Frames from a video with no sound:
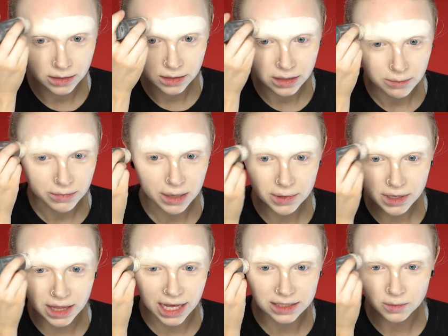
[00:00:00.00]
Yeah.
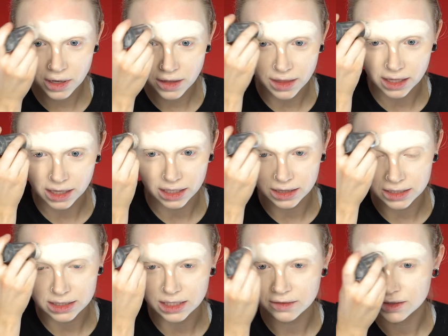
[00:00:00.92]
Maybe that's why they like
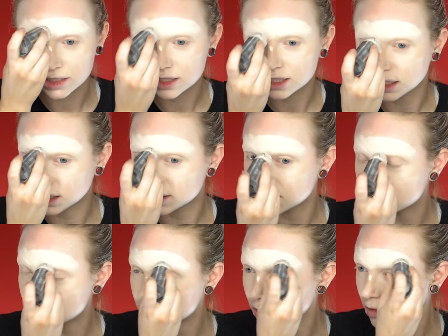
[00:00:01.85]
the TV stick, because
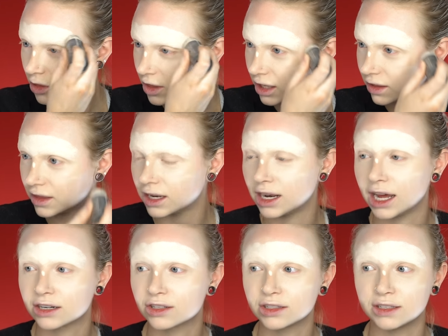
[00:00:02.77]
it's so thick that it
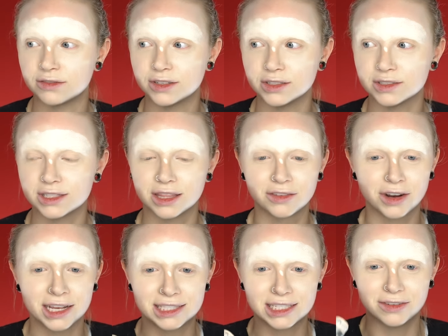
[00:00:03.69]
actually fills in the
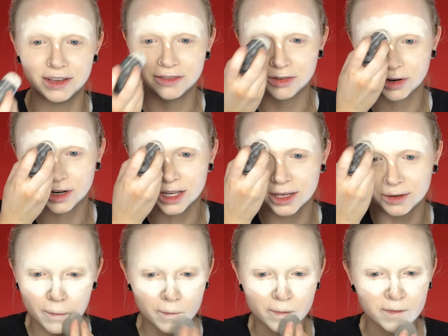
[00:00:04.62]
rest of it for
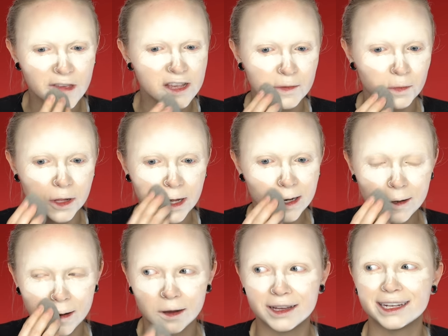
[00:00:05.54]
you. It is a
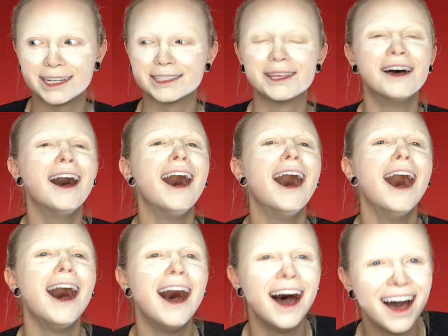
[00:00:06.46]
blend. Oh, it is.
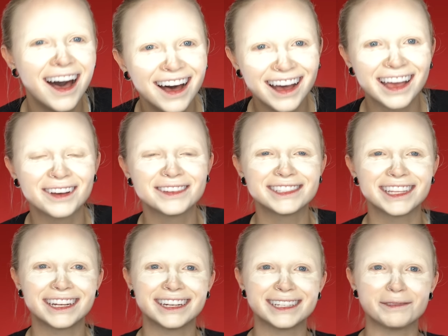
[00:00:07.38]
I always
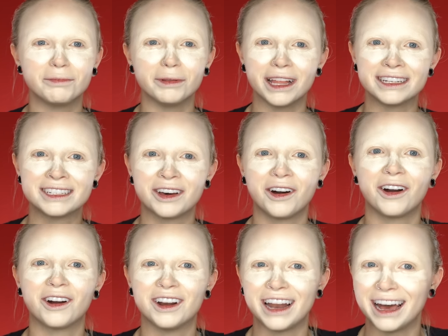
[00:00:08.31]
said it is blend to
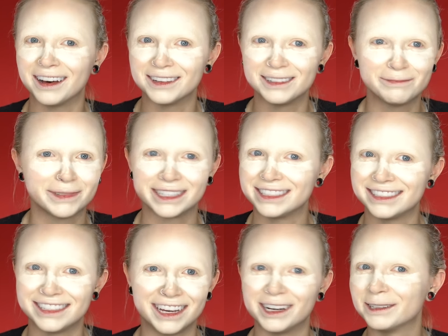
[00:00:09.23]
hard out,
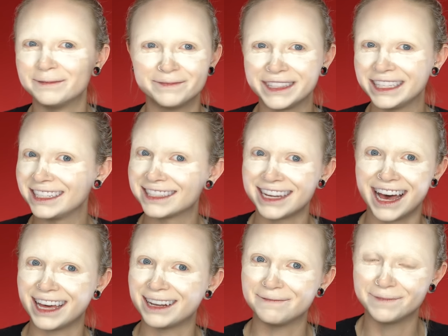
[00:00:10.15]
but no, it is
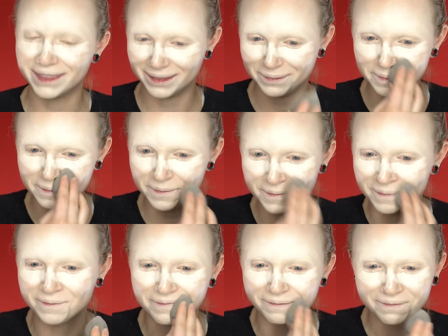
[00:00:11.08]
not. Blend to hard
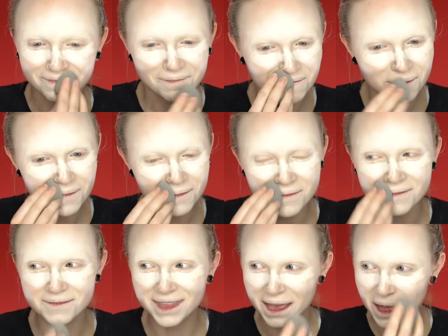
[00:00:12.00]
out, man. No, it's
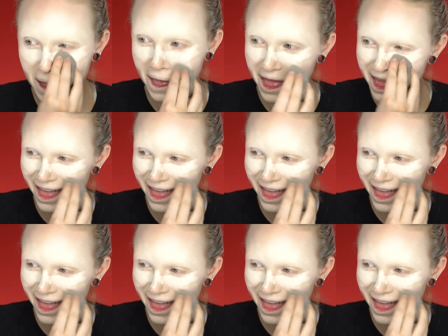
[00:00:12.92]
blend to hard on.